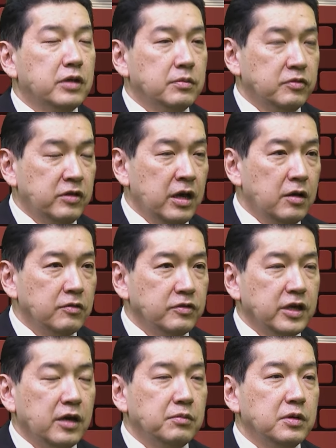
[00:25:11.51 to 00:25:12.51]

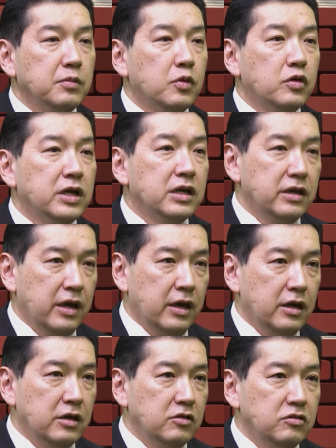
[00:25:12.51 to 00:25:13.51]
themselves can be more
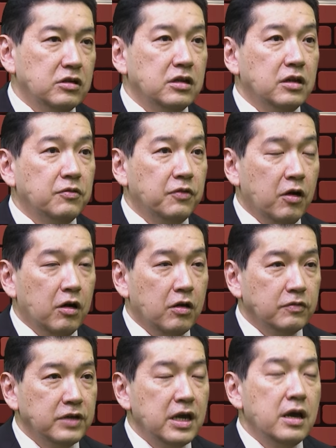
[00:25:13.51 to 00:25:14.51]
engaged and involved